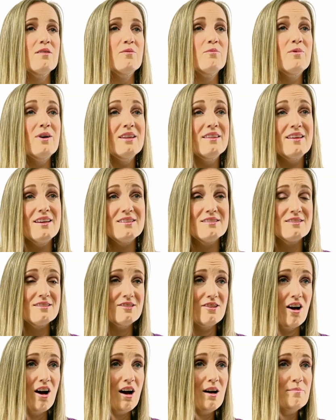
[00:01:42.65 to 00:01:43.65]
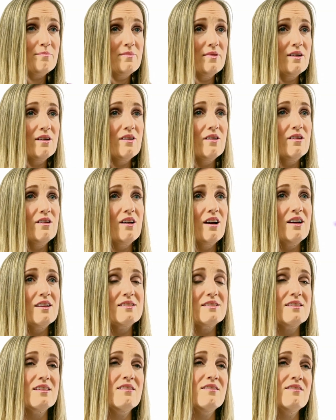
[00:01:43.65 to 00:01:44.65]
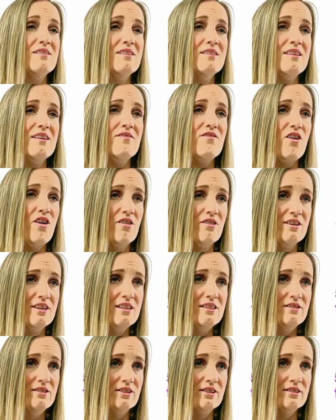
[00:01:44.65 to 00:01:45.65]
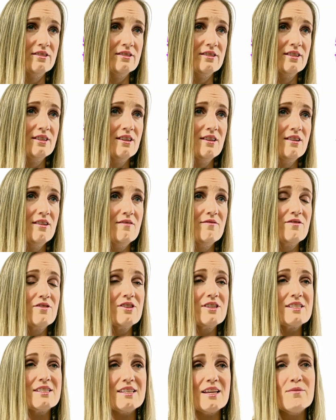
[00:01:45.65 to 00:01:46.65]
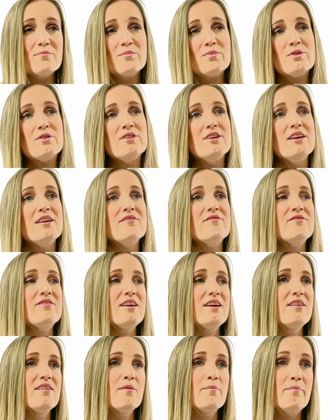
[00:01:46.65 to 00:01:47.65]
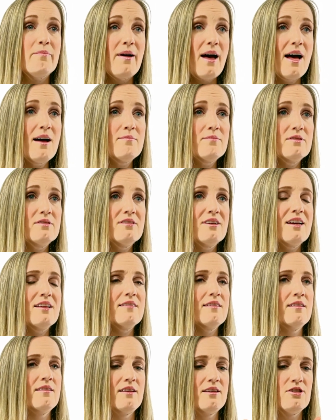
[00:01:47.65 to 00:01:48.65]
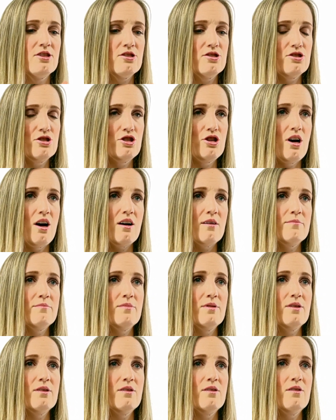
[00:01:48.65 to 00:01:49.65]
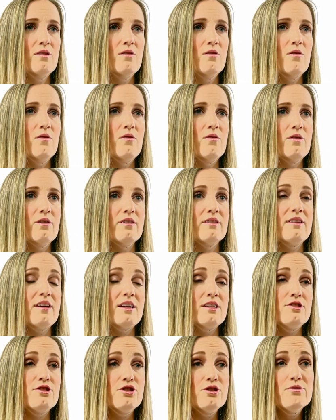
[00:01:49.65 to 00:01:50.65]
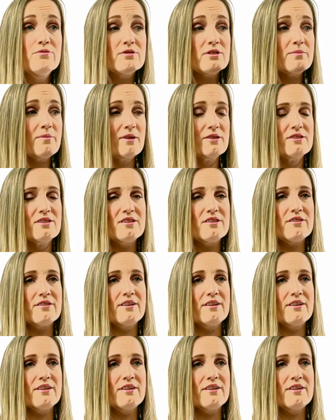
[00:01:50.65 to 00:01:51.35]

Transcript: when they stop a skill that they've already learned. For example, if they babble and then they just stop, or they do respond to their